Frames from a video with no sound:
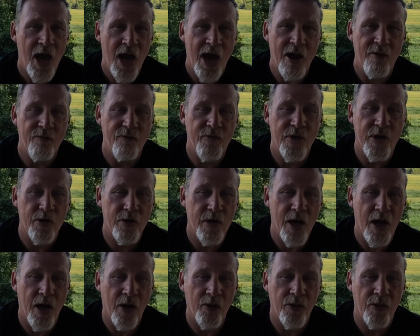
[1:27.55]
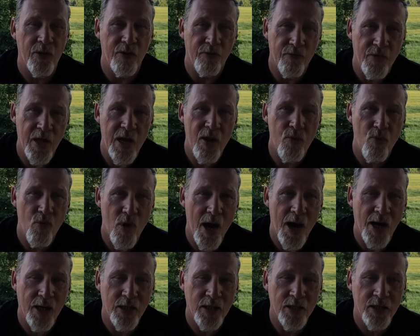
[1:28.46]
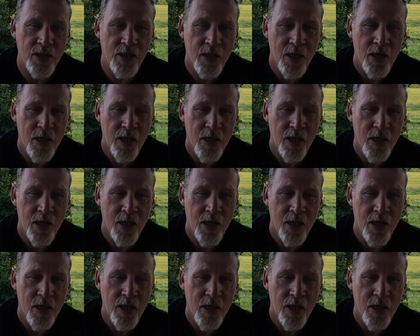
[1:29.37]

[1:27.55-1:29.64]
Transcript: and figured out that if they wrecked